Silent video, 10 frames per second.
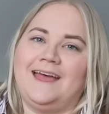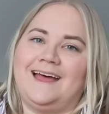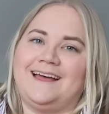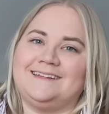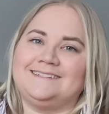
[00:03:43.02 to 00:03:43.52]

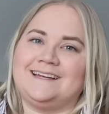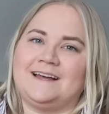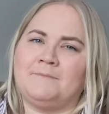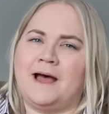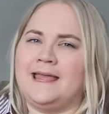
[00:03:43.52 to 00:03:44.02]
And
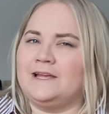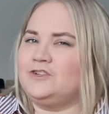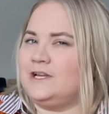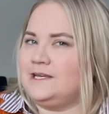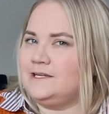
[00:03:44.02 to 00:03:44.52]
I
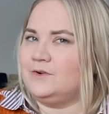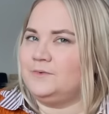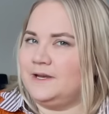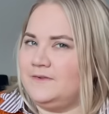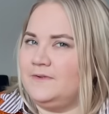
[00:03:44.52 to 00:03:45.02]
actually did
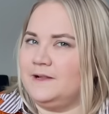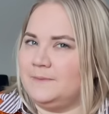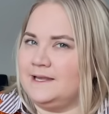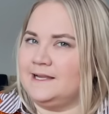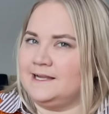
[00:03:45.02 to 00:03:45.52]
already film
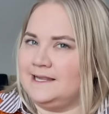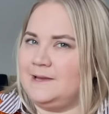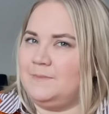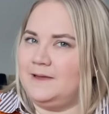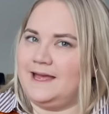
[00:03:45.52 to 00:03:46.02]
a little
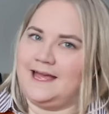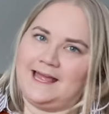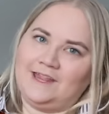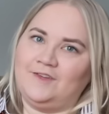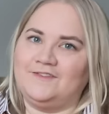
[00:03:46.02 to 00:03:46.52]
clip,
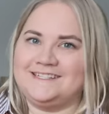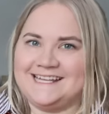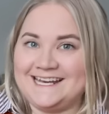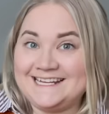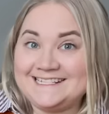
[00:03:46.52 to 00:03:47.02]
and you've
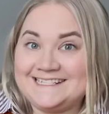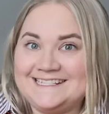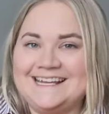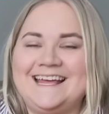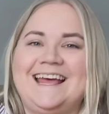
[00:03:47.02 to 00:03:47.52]
seen it.
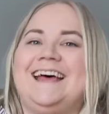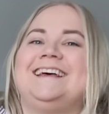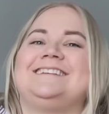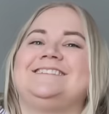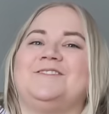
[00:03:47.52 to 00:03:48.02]

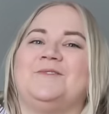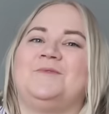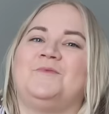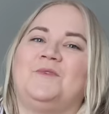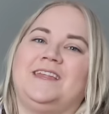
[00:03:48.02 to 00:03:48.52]
So
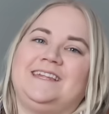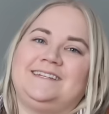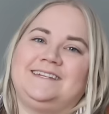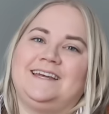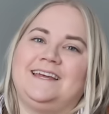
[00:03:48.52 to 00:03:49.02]
we
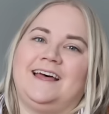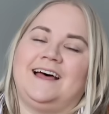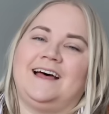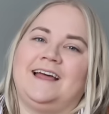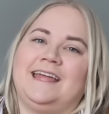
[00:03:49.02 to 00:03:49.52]
did
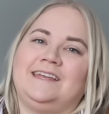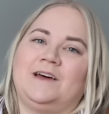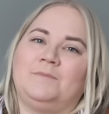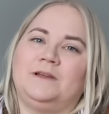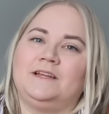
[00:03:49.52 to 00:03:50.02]
end
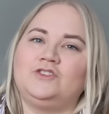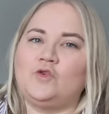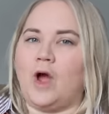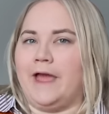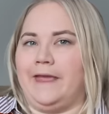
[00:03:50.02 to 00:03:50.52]
up
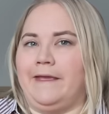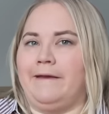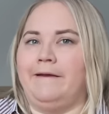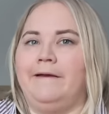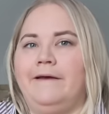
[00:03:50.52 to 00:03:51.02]
trying
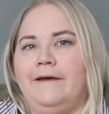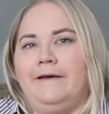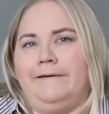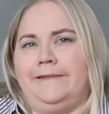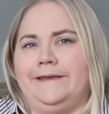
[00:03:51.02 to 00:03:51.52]

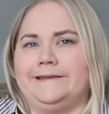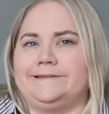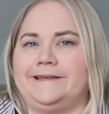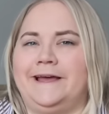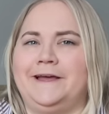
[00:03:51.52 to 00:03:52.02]

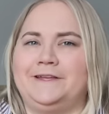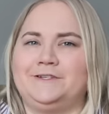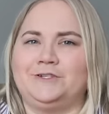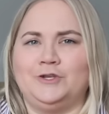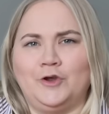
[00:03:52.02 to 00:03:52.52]
these
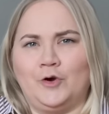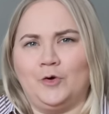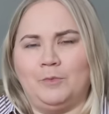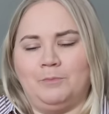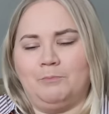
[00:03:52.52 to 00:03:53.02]

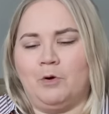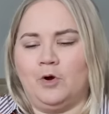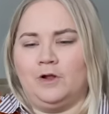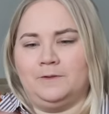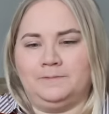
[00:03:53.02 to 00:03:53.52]

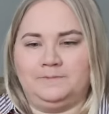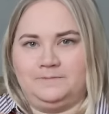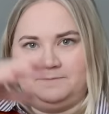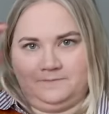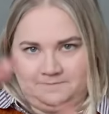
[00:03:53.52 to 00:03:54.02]
snowball
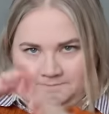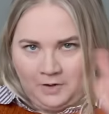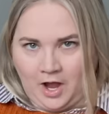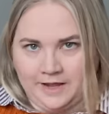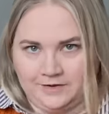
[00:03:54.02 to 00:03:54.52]

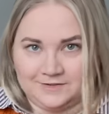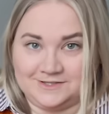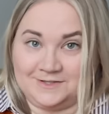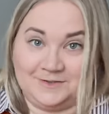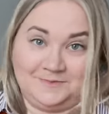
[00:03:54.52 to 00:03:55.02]

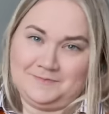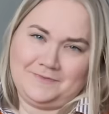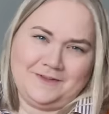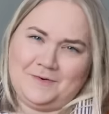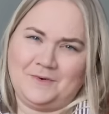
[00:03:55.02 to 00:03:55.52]
piles
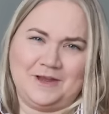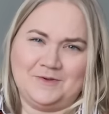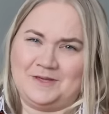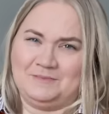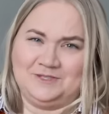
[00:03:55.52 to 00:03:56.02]
where
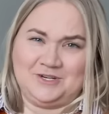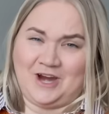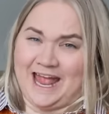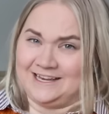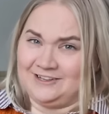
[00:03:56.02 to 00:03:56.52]
you can put your
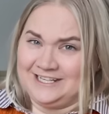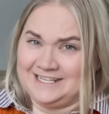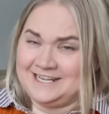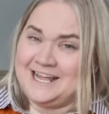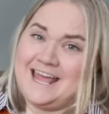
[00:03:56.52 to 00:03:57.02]
candle in.